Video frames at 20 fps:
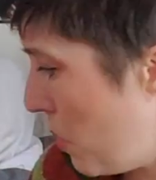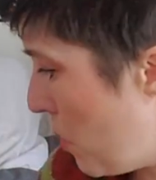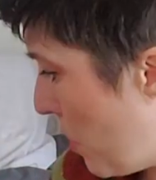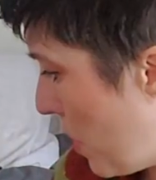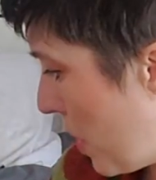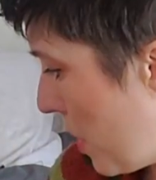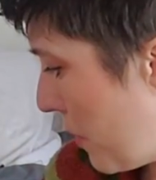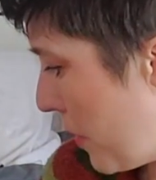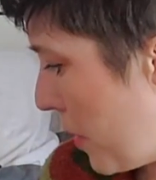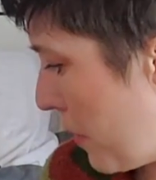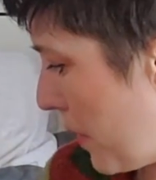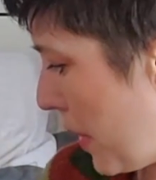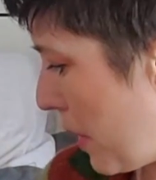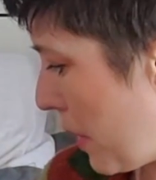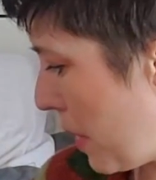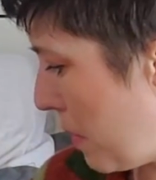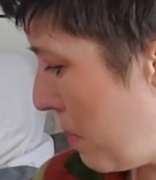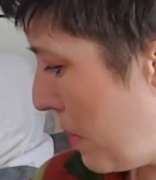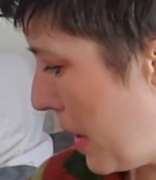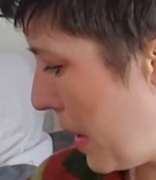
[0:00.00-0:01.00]
one of the
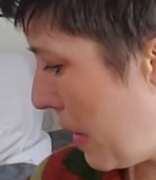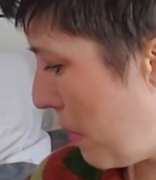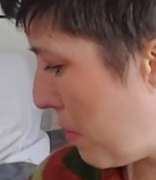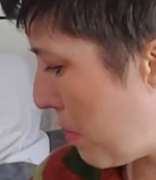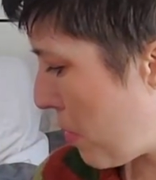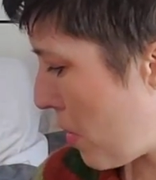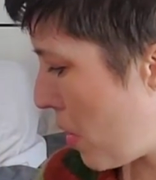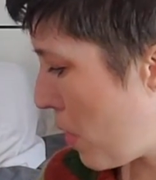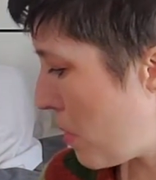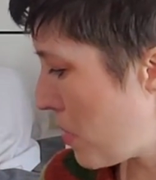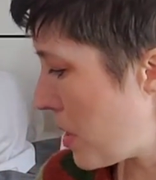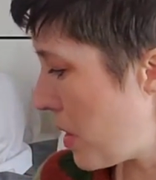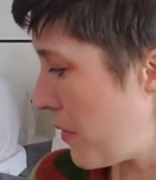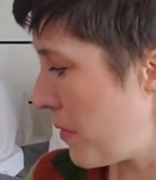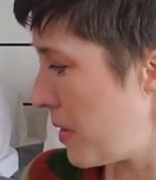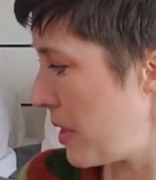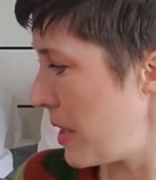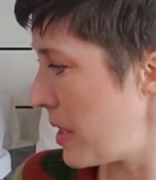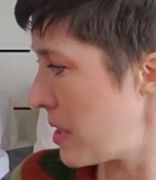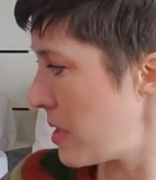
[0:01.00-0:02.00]
very big pros of
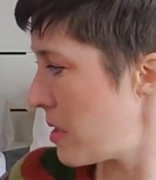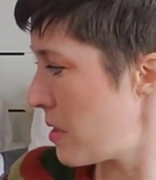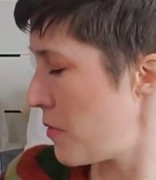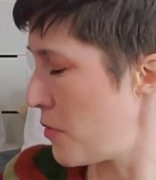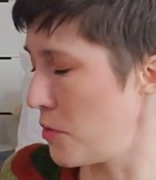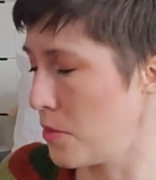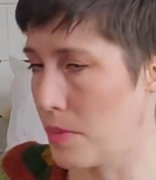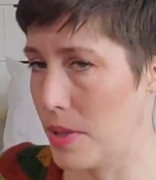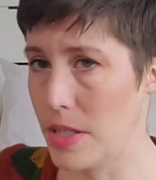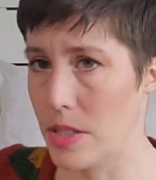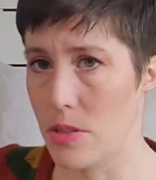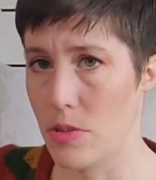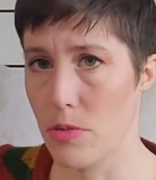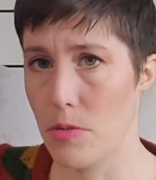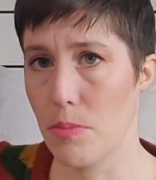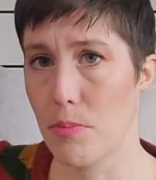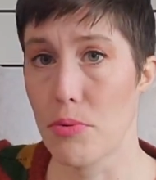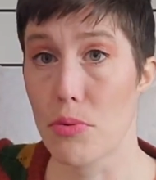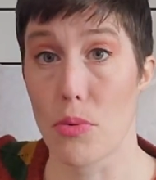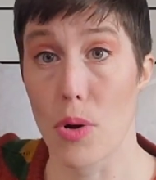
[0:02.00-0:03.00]
this for me too,